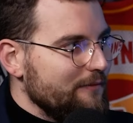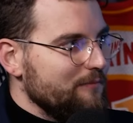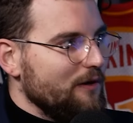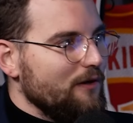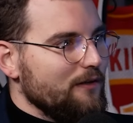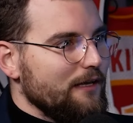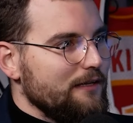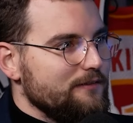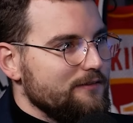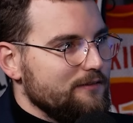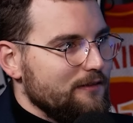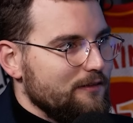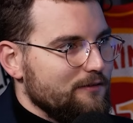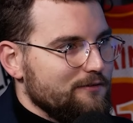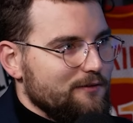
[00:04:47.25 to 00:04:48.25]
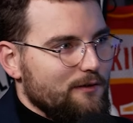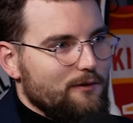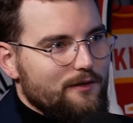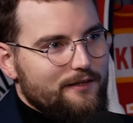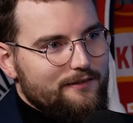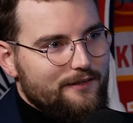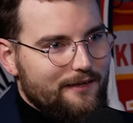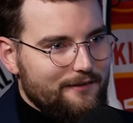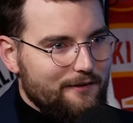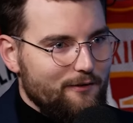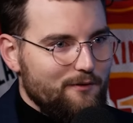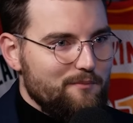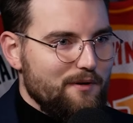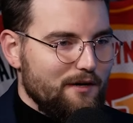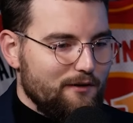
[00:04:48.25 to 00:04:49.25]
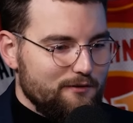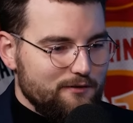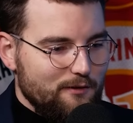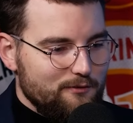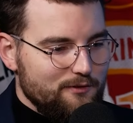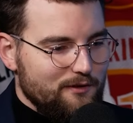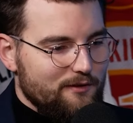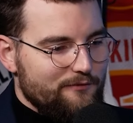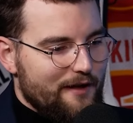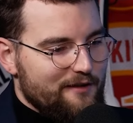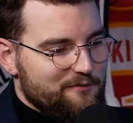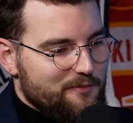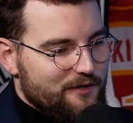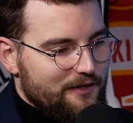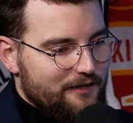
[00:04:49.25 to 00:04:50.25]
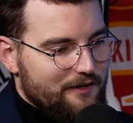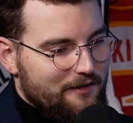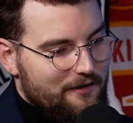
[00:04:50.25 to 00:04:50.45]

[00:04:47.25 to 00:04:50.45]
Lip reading: ball gets stolen and Olympiacos goes on a fast break.